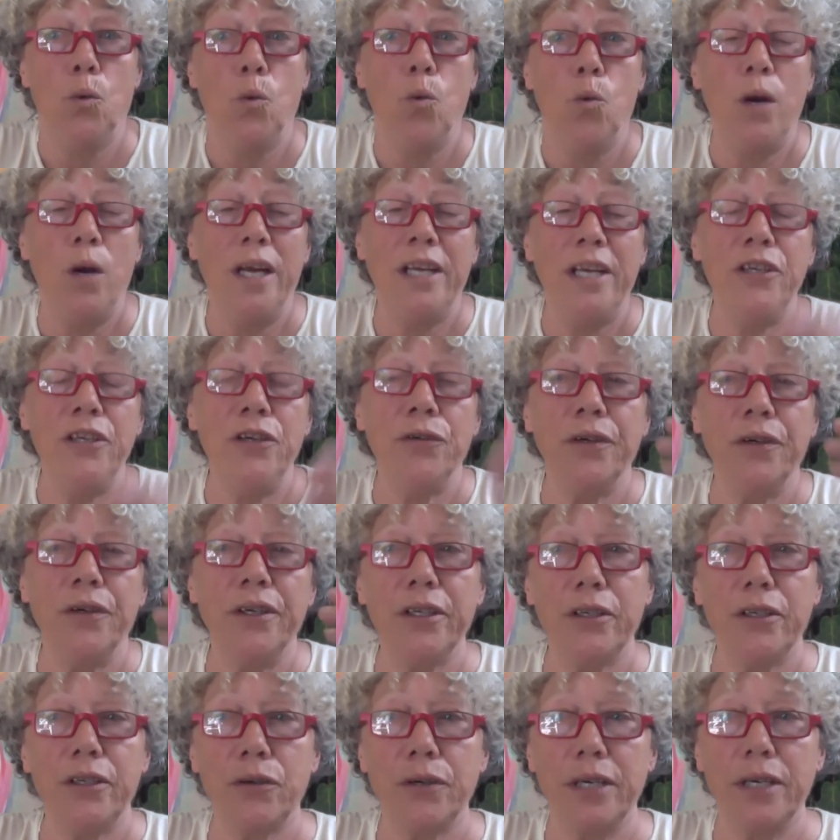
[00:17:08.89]
when you're in
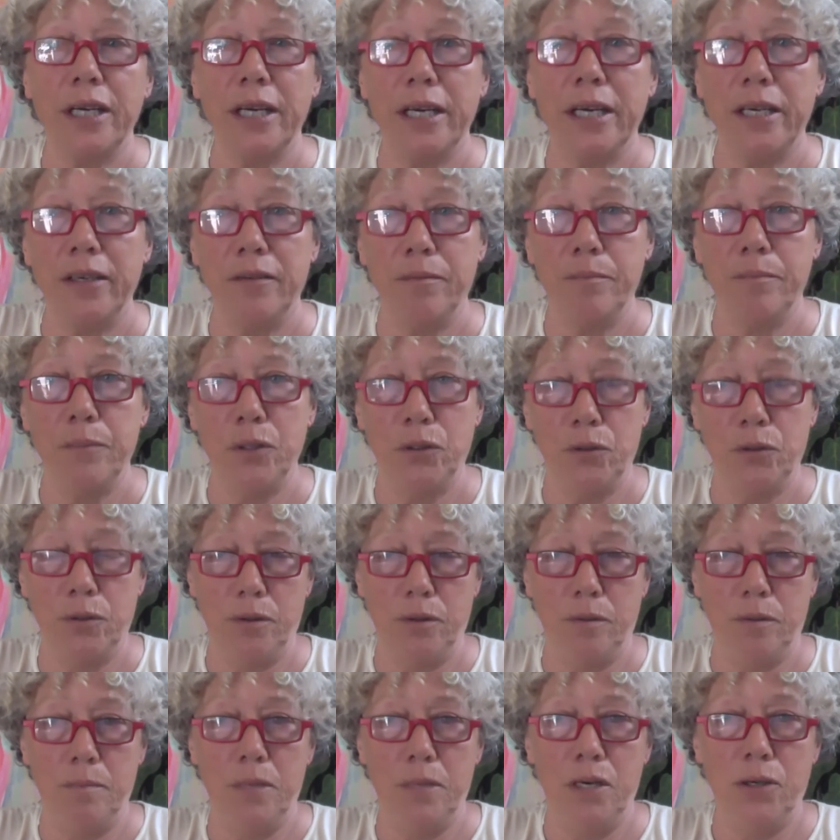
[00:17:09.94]
a creative
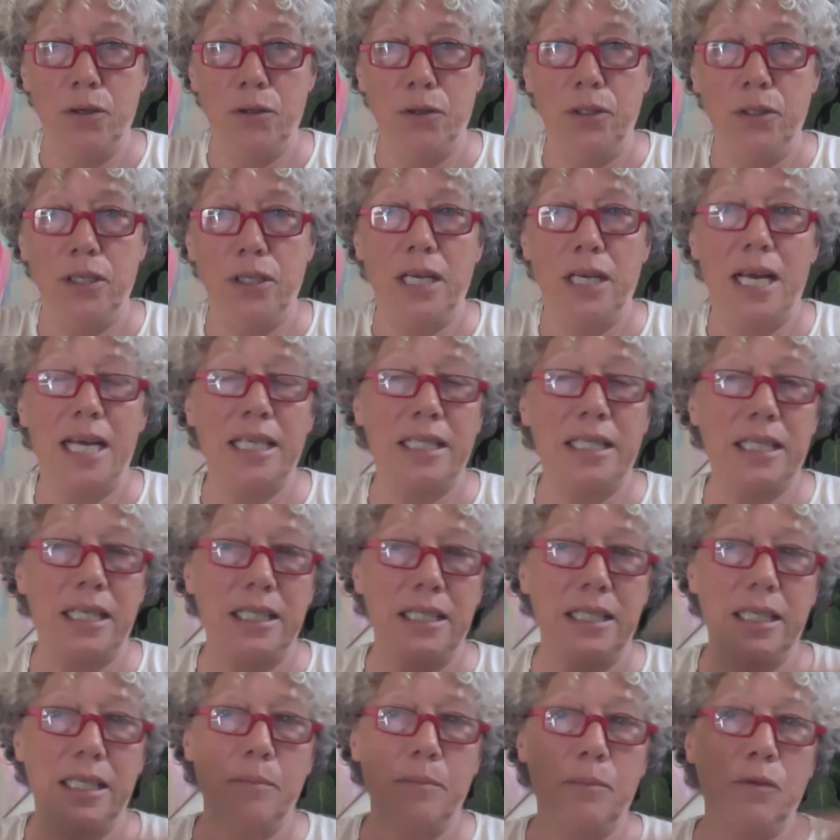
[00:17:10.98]
mode, as I
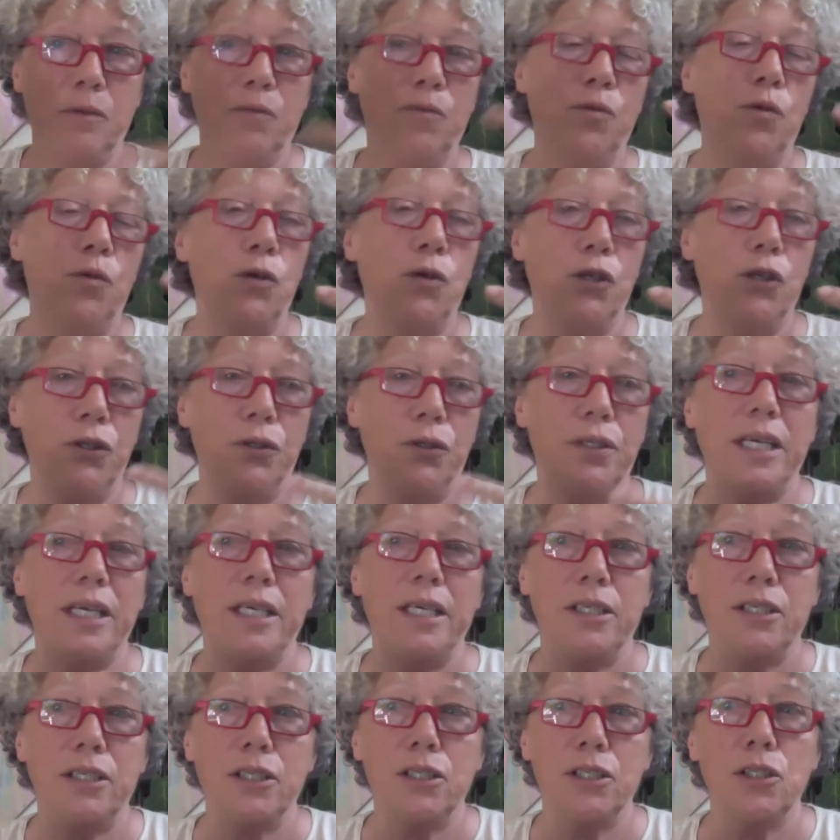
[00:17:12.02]
said before, you
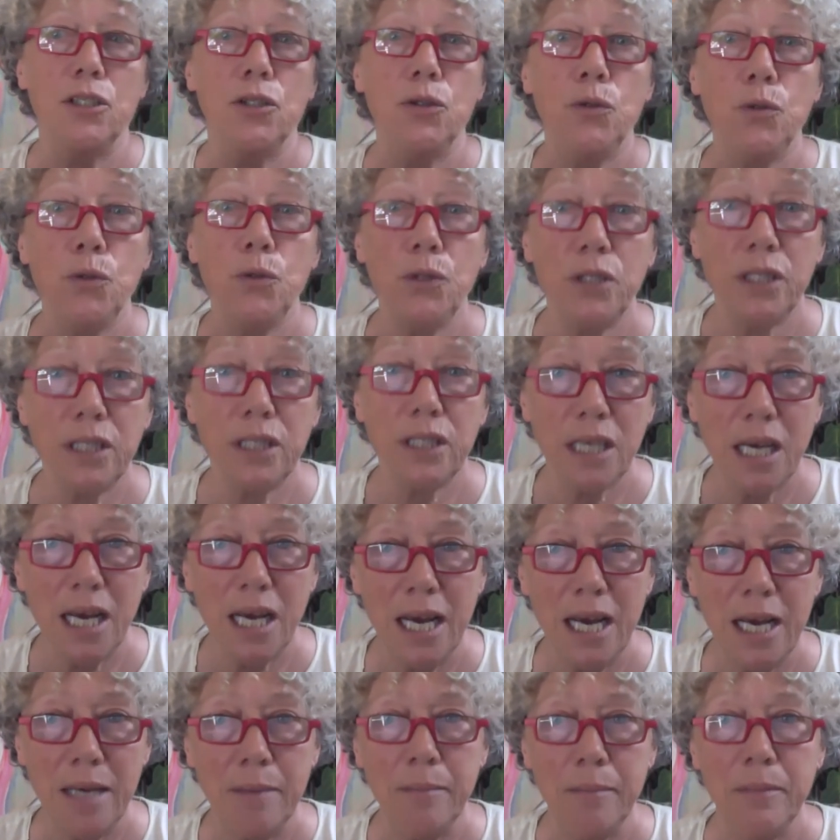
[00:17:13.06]
tend to lose
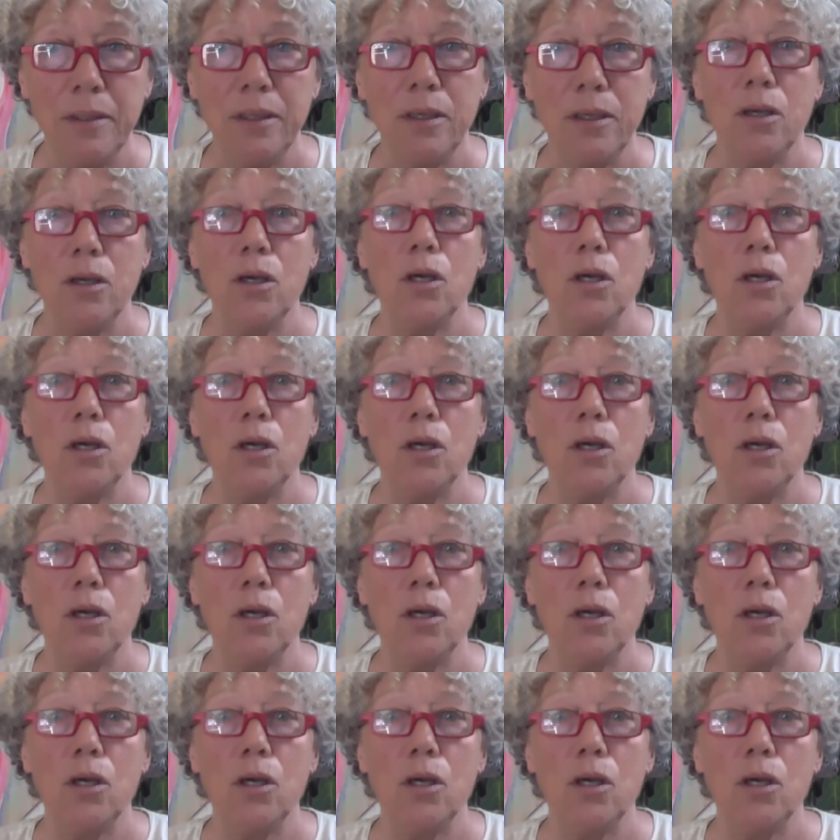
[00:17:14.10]
time,